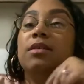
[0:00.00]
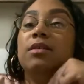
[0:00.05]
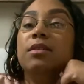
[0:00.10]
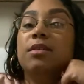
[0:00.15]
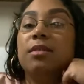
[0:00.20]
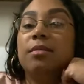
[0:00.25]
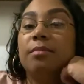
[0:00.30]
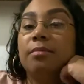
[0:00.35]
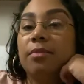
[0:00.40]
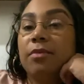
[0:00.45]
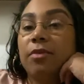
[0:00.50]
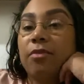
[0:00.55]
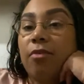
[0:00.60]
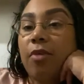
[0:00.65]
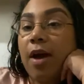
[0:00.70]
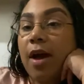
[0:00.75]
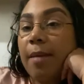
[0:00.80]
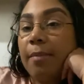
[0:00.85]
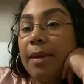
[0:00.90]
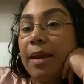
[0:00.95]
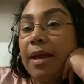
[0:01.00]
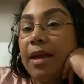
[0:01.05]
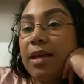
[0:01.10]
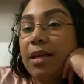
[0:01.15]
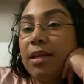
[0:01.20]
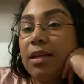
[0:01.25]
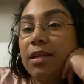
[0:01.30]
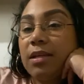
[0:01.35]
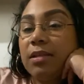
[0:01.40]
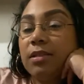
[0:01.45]
Some crab
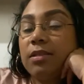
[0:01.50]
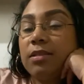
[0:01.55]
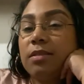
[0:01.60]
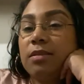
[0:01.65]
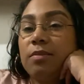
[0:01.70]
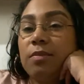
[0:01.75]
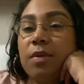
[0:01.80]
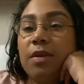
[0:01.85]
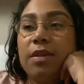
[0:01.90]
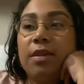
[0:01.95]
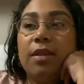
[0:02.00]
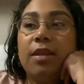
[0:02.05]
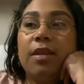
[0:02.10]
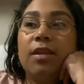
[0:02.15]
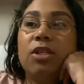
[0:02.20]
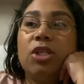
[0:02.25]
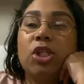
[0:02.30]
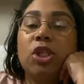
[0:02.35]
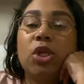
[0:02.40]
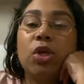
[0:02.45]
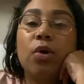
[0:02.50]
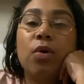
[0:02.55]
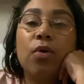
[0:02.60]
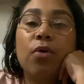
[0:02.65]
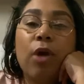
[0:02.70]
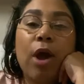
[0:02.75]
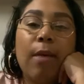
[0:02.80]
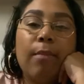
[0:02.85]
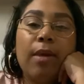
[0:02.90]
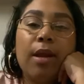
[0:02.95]
legs, whether they're snow
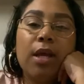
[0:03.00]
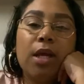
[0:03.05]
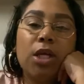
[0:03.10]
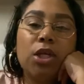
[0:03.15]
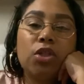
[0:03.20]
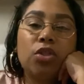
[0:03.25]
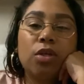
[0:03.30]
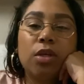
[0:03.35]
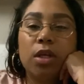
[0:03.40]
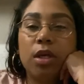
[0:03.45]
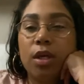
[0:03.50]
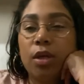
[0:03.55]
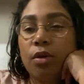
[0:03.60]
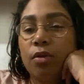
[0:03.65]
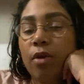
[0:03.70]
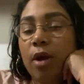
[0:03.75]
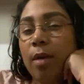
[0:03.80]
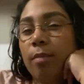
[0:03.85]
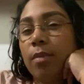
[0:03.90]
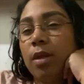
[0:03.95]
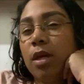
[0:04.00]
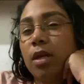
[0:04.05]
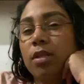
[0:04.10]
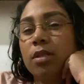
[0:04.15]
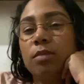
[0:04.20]
crab legs or king crab legs,